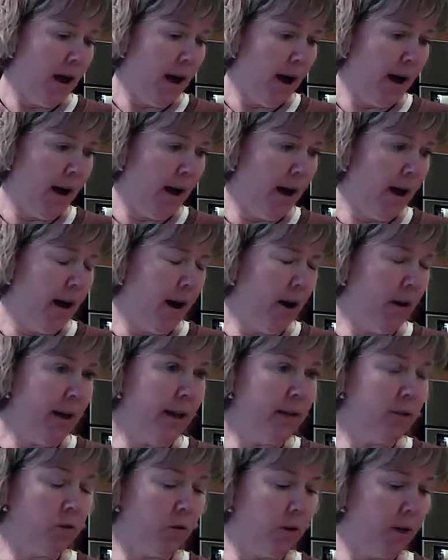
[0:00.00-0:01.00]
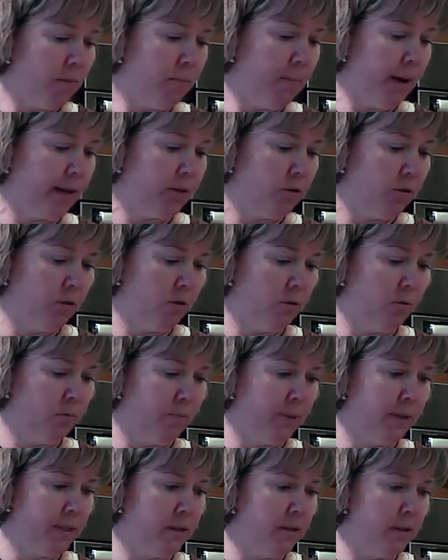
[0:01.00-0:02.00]
okay, so getting back to
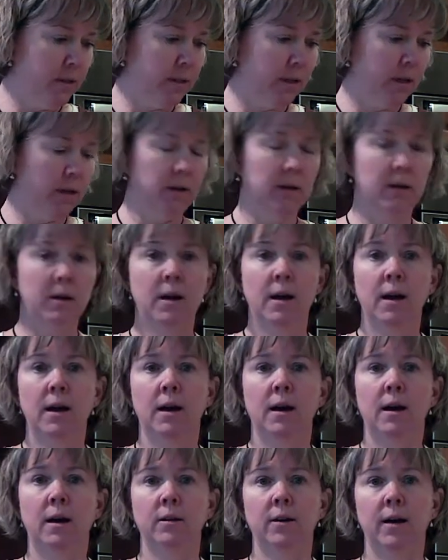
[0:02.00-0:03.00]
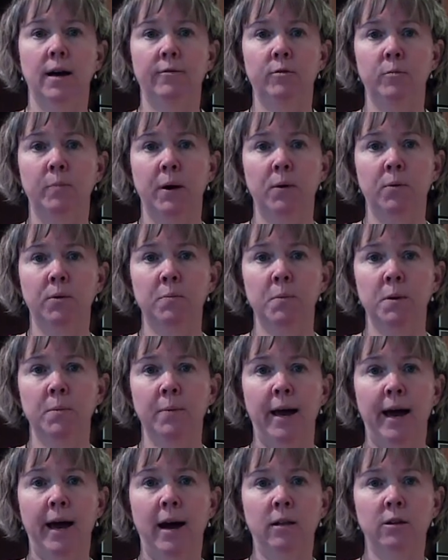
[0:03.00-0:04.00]
business here. You'll have to bear with me,
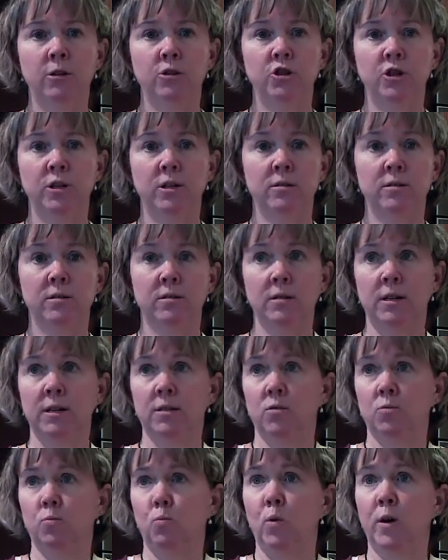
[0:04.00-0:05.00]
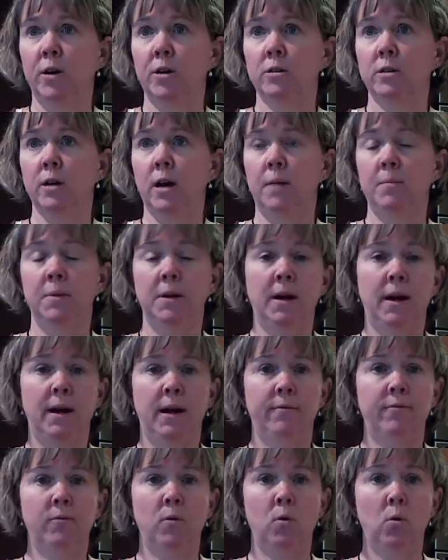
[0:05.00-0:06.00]
my allergies. It's winter time and I
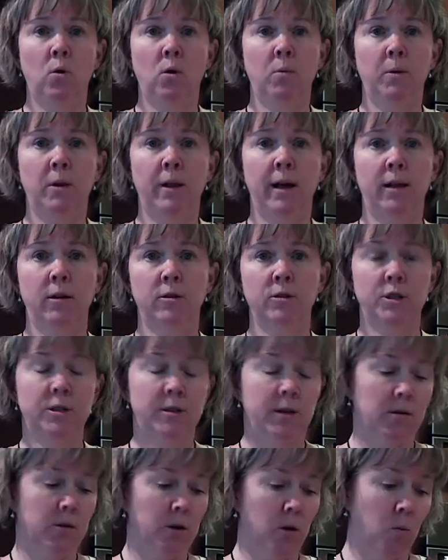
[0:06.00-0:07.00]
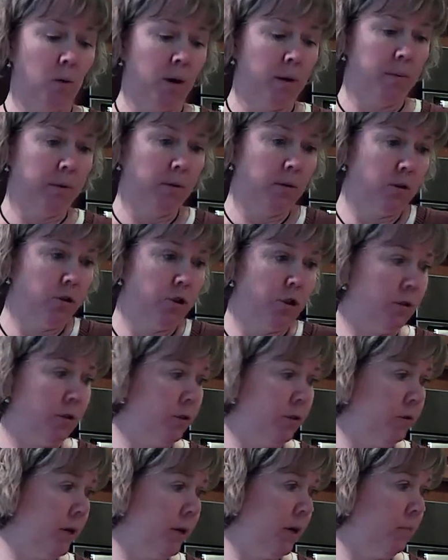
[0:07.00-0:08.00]
have horrible allergies. I don't know what I'm allergic
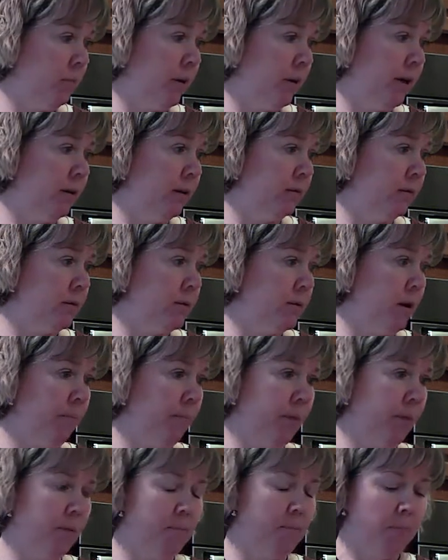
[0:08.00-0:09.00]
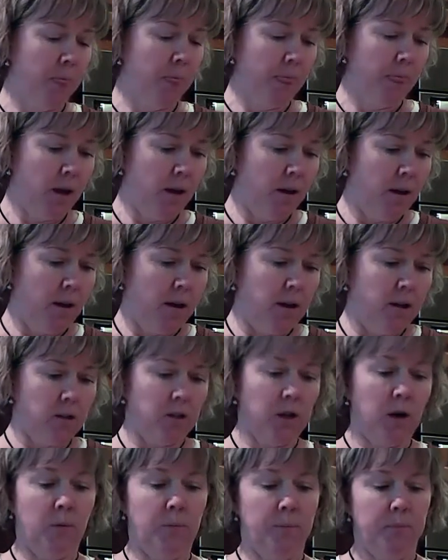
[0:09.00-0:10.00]
to here, but it's something.
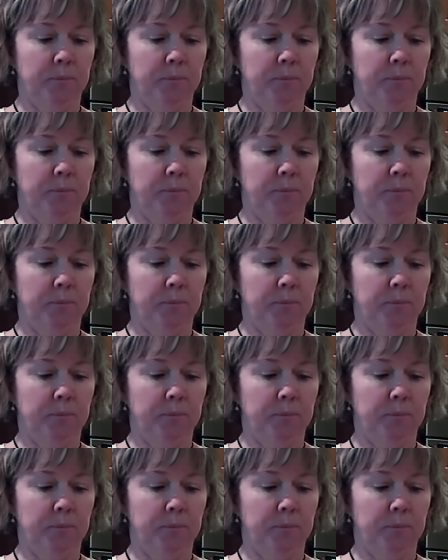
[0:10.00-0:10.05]
So